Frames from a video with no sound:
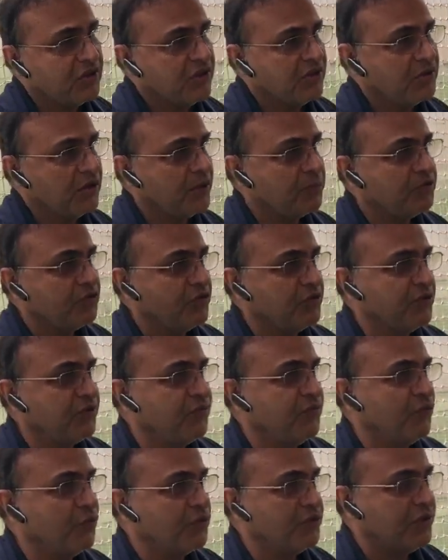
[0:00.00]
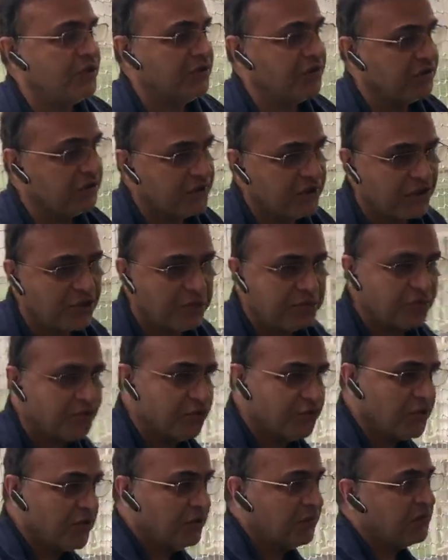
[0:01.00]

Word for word: uh, up to under 14s, they come and use our